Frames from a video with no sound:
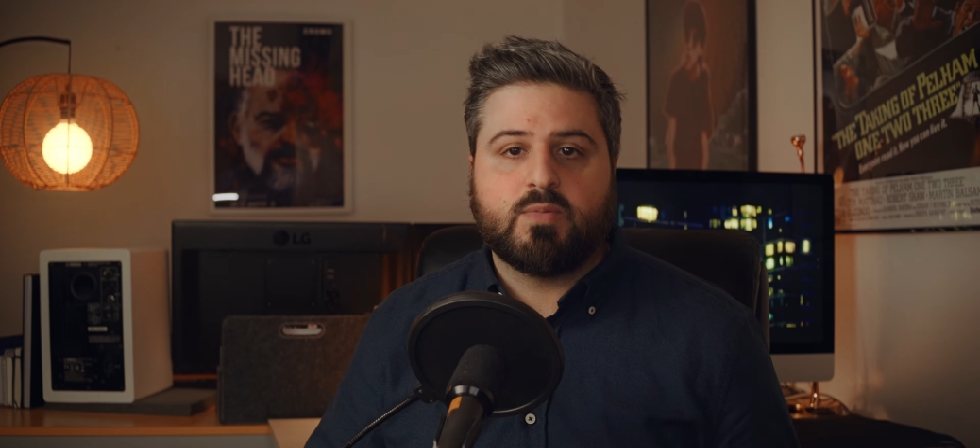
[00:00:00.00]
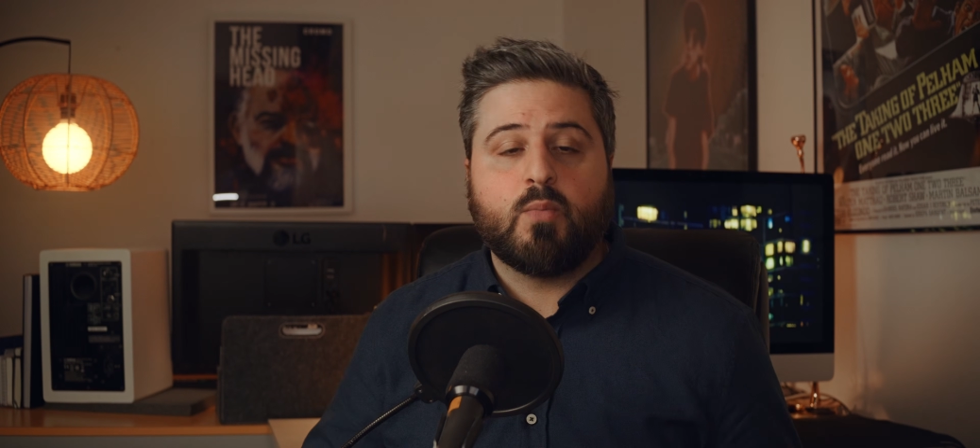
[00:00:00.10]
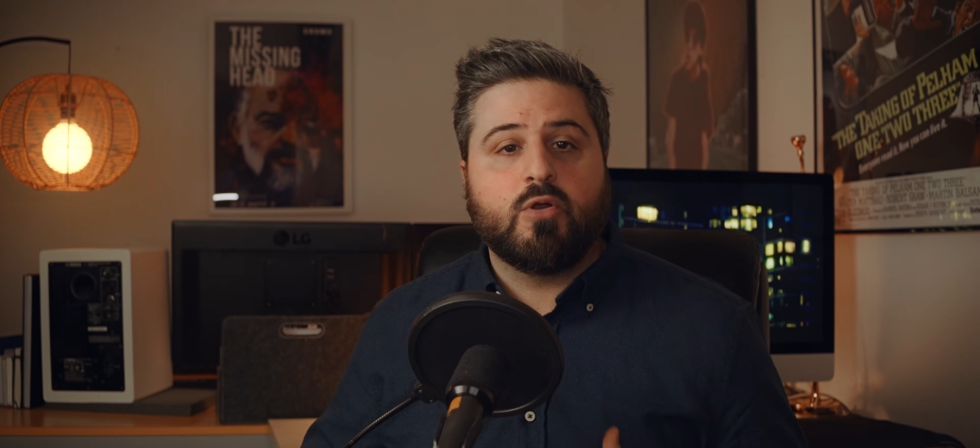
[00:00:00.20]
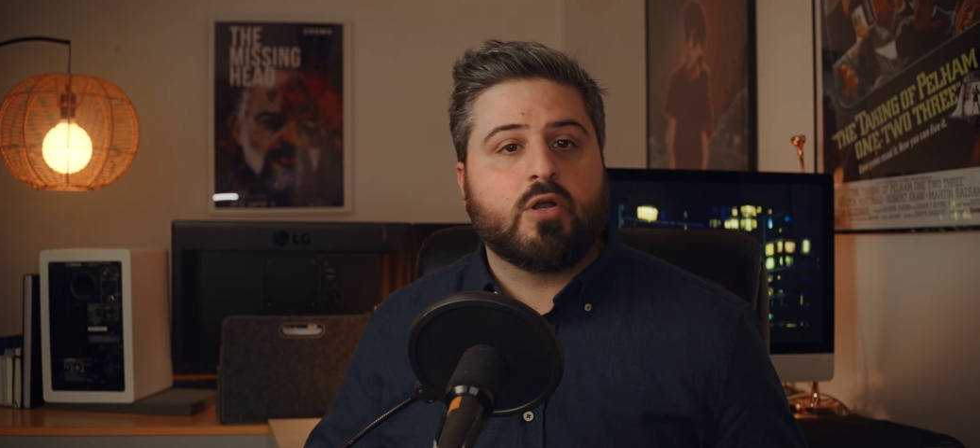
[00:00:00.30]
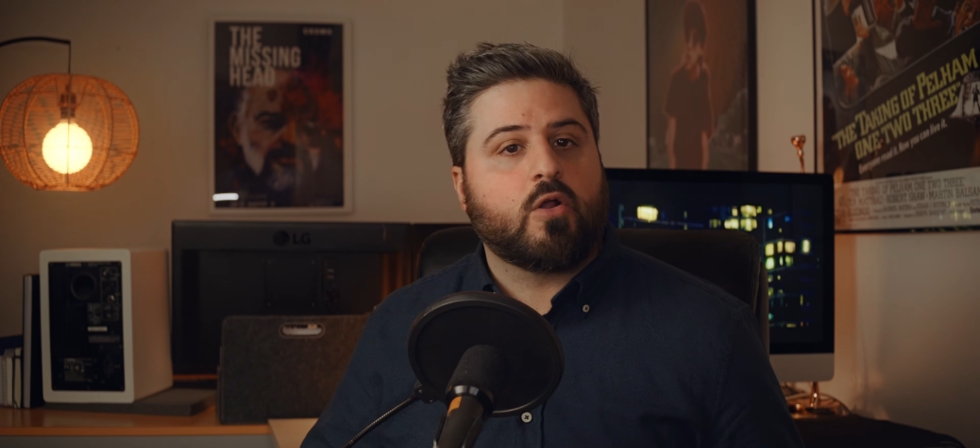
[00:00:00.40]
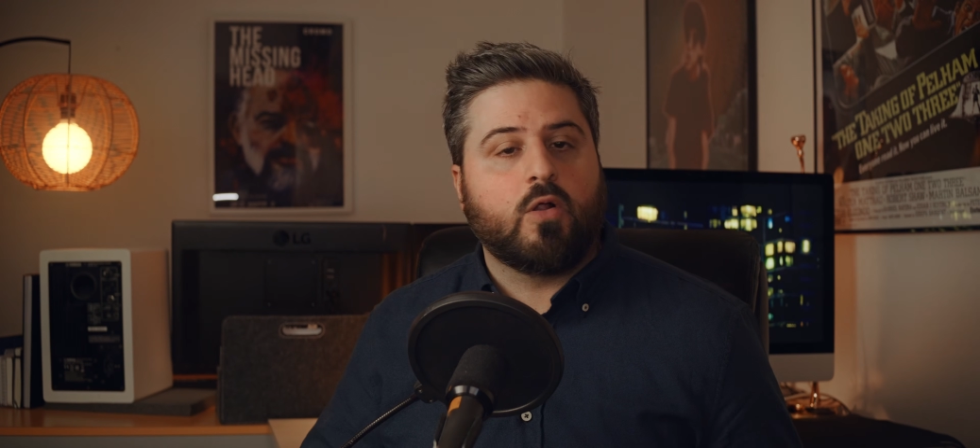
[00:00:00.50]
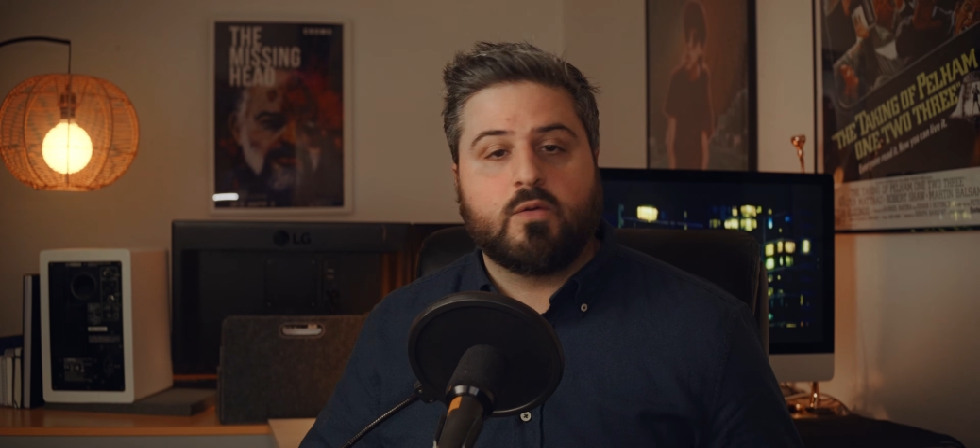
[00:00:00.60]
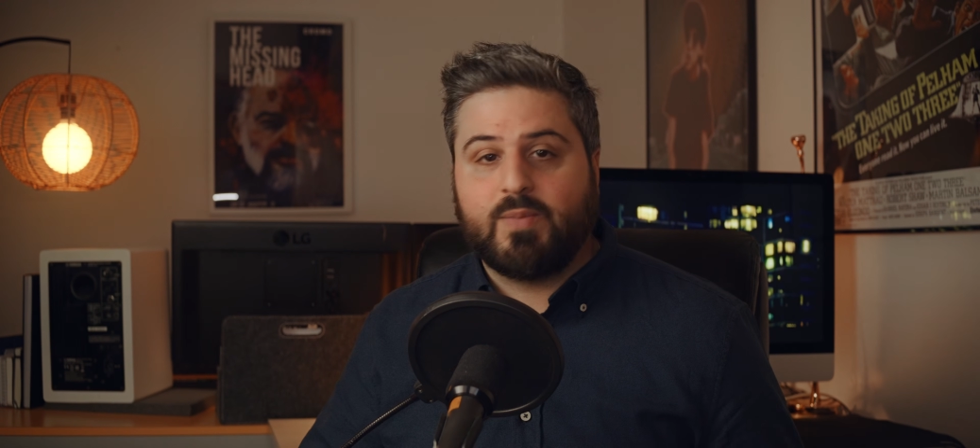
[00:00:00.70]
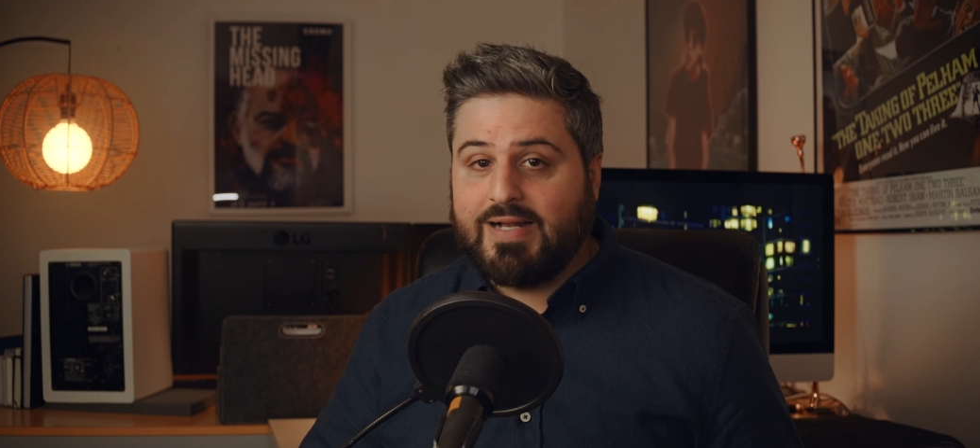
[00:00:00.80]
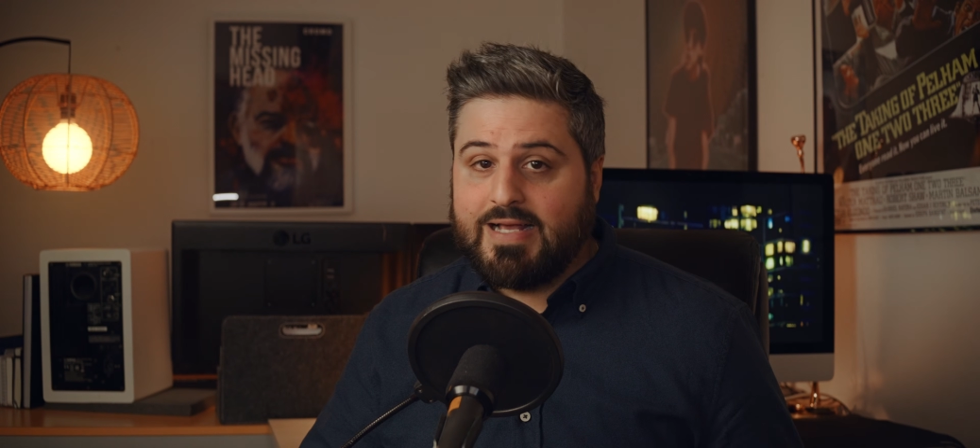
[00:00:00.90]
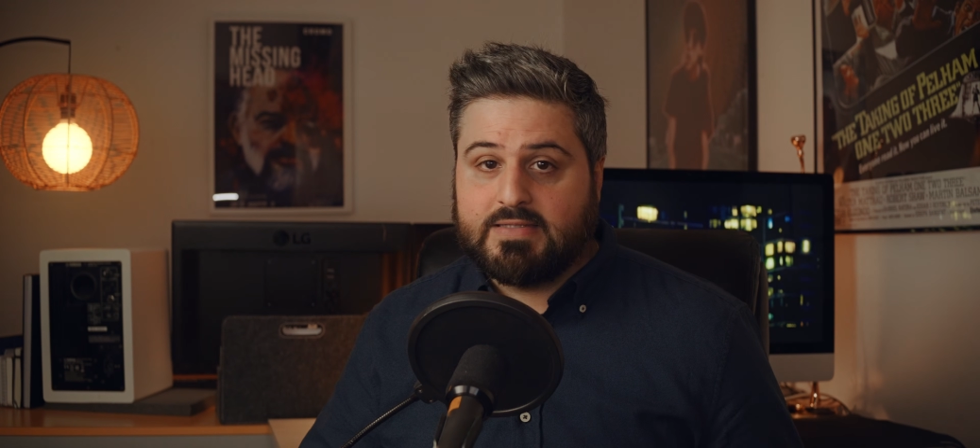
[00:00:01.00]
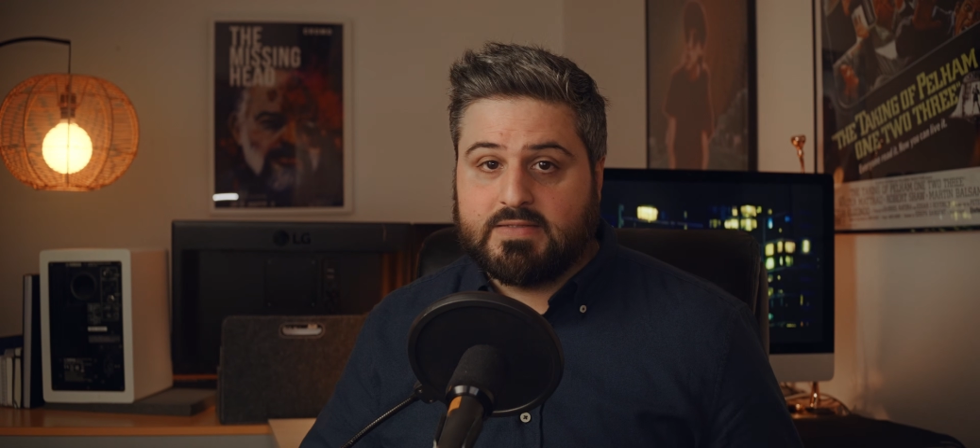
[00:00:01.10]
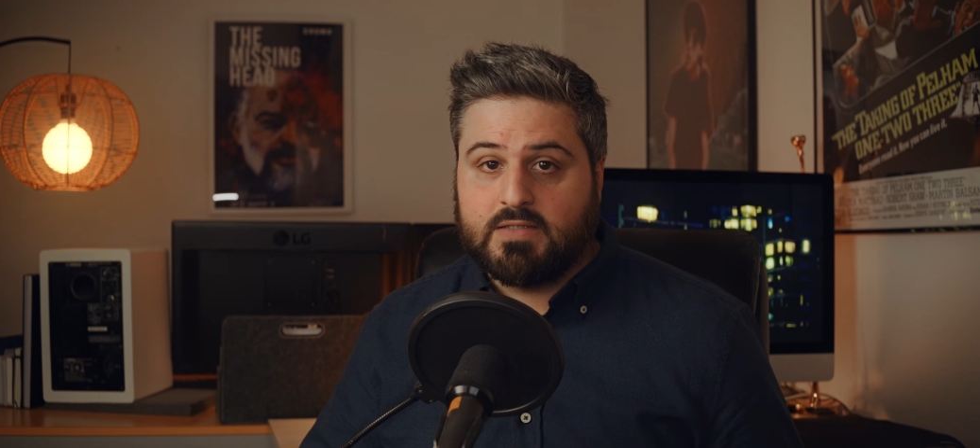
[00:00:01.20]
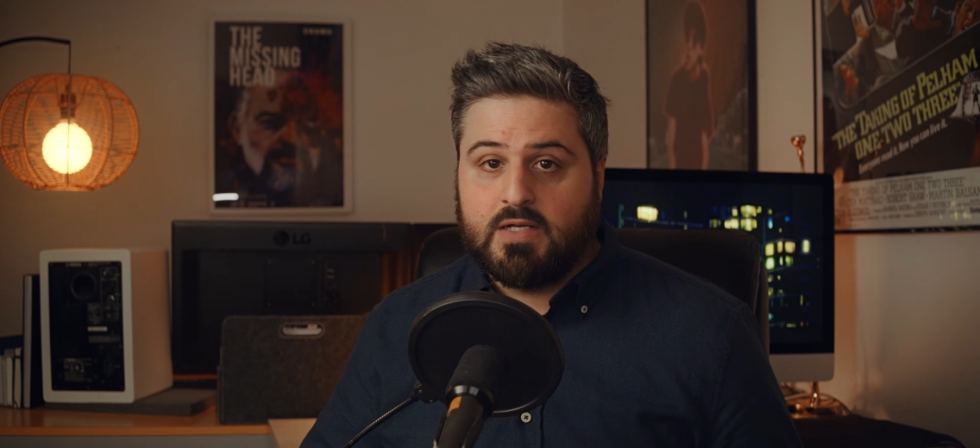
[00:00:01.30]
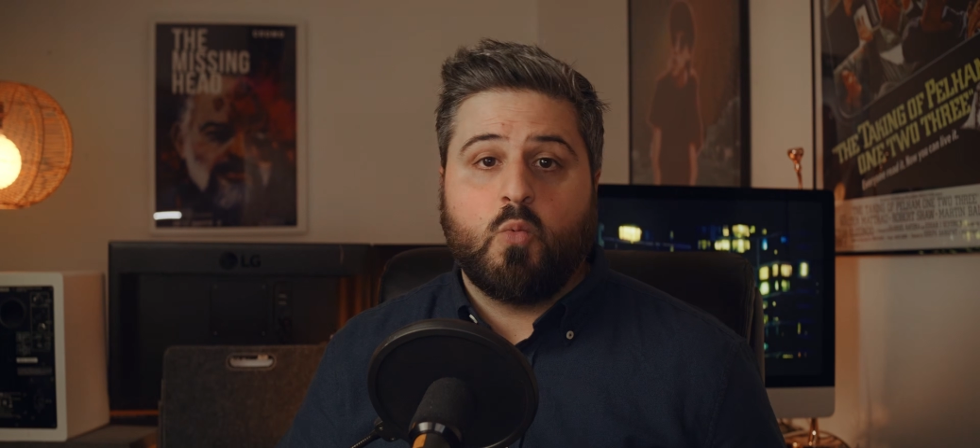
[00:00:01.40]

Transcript: popular color palettes.